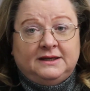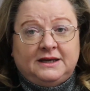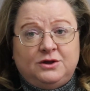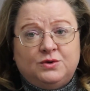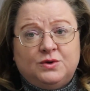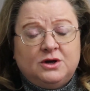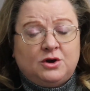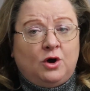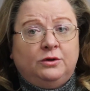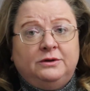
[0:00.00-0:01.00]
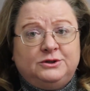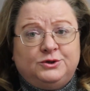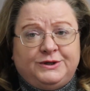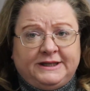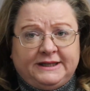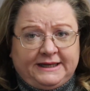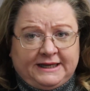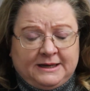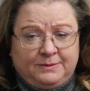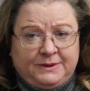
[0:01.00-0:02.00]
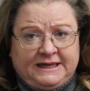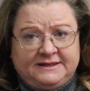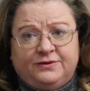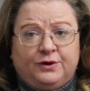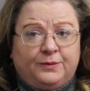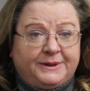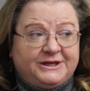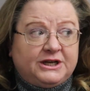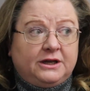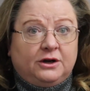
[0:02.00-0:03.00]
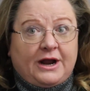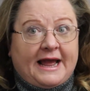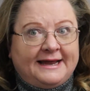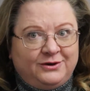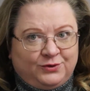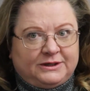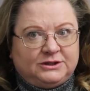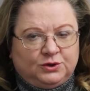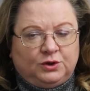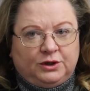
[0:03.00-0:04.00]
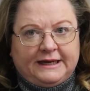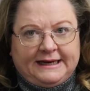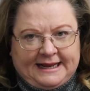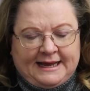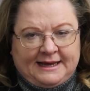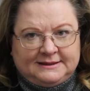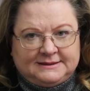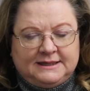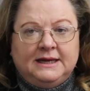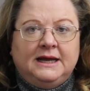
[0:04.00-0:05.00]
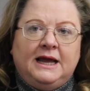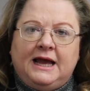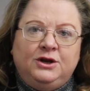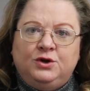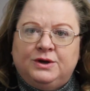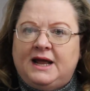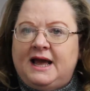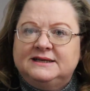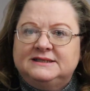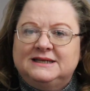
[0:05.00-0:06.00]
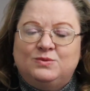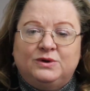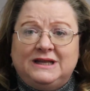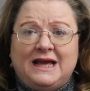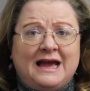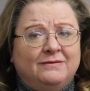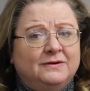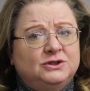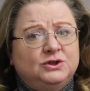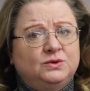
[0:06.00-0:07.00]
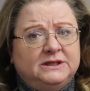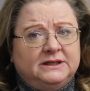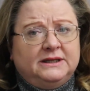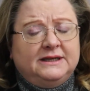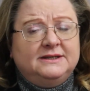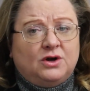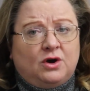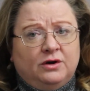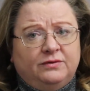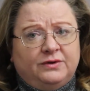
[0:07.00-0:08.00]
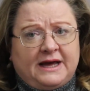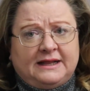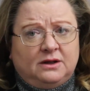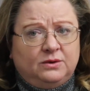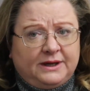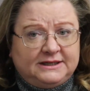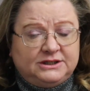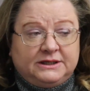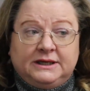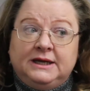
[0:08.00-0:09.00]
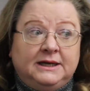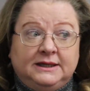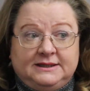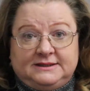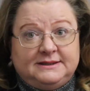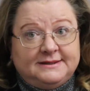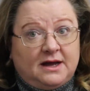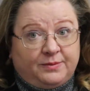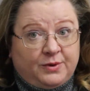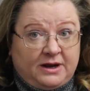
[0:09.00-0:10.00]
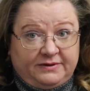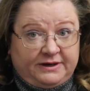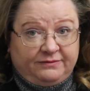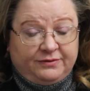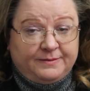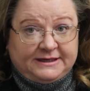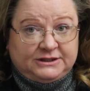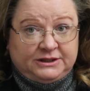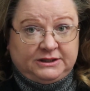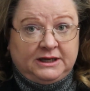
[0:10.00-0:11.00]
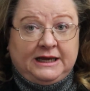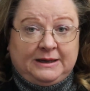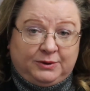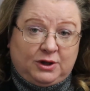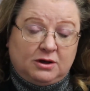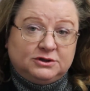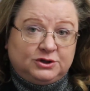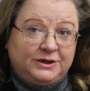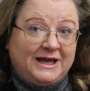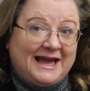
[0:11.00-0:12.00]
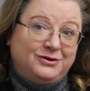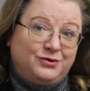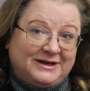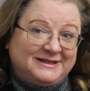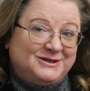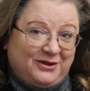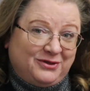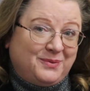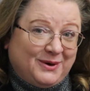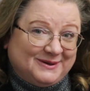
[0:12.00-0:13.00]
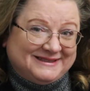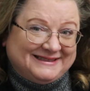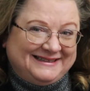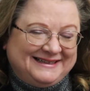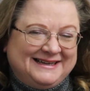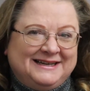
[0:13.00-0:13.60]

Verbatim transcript: Now, you can call these utility companies for a particular address you're looking at, and you can ask them what the average utilities are for that location. This is not private information. It belongs to the address, not the person.